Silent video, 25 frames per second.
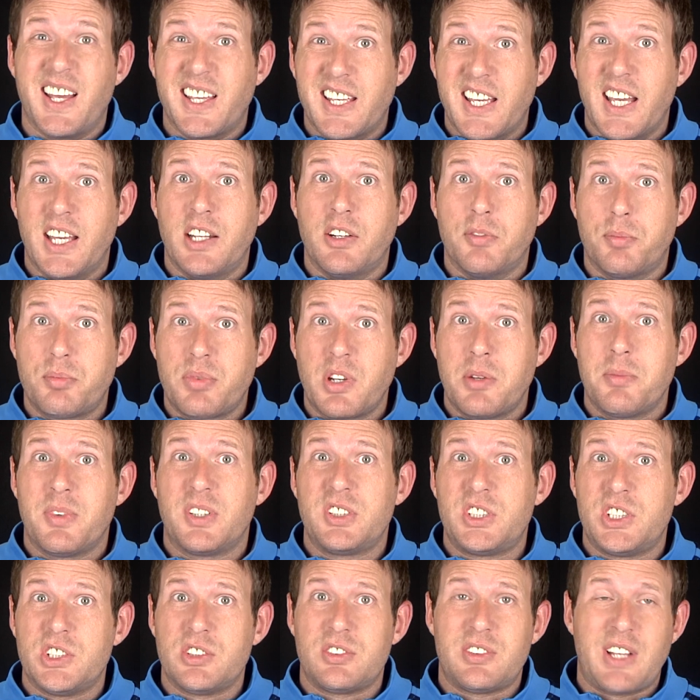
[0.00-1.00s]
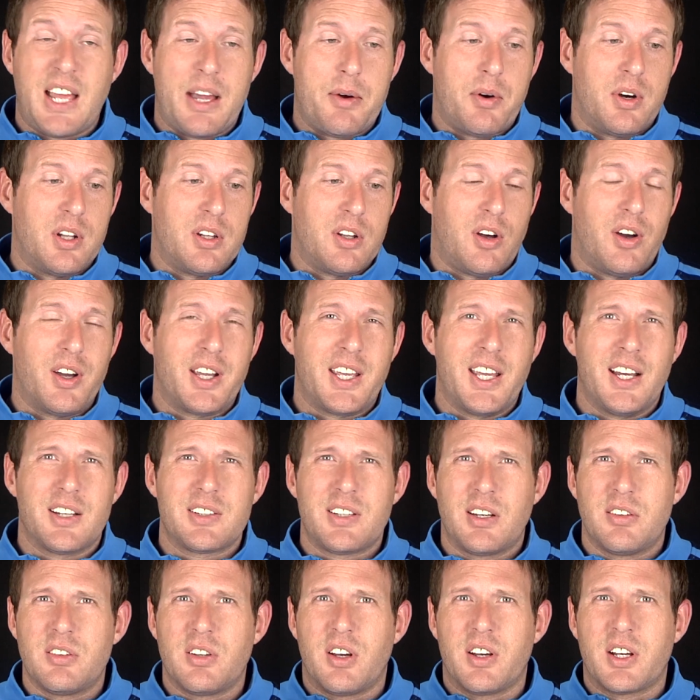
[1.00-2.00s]
Again, pretty much just how I like it. I
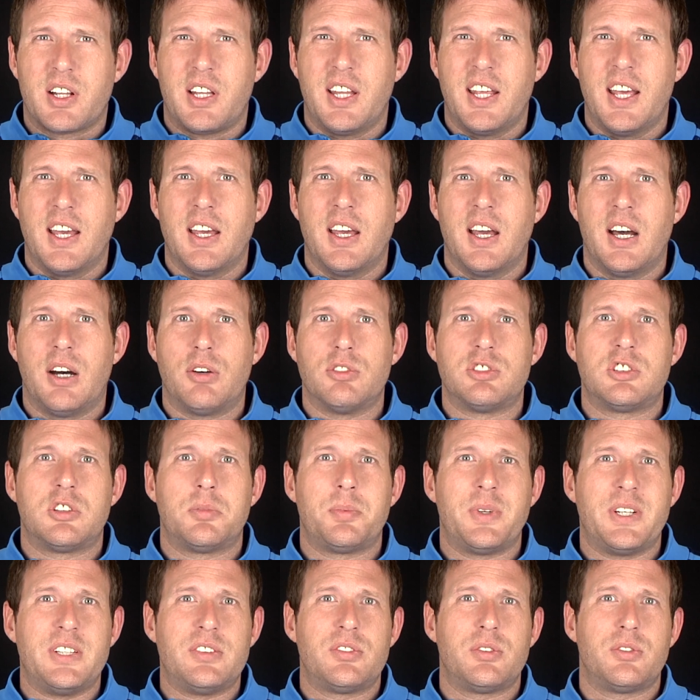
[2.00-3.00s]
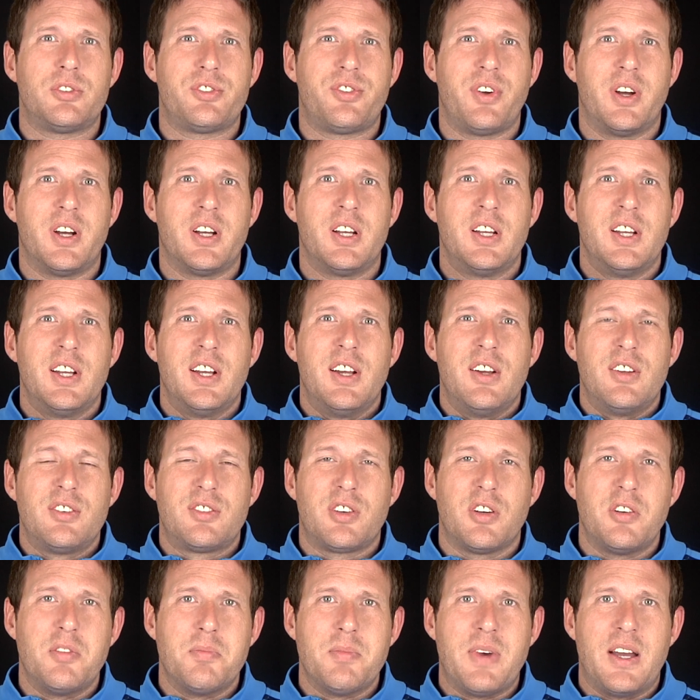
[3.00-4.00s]
don't like the air holes to be
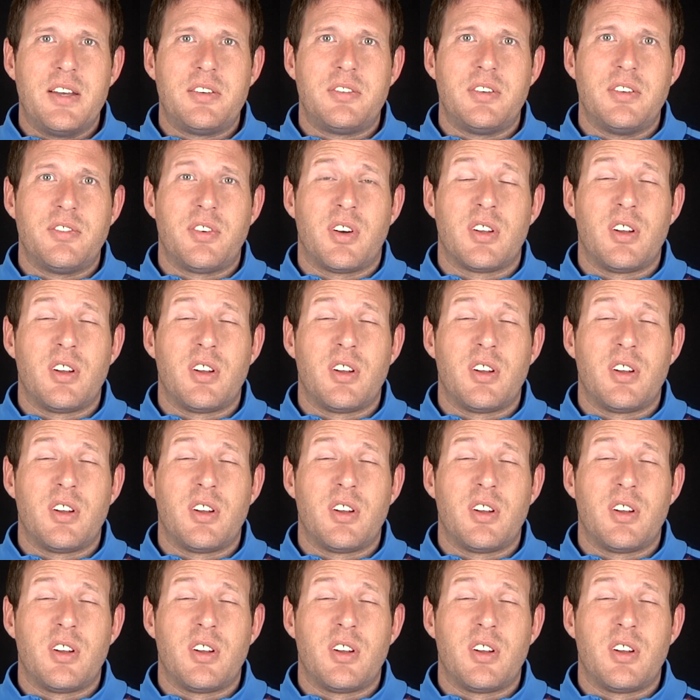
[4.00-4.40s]
too massive.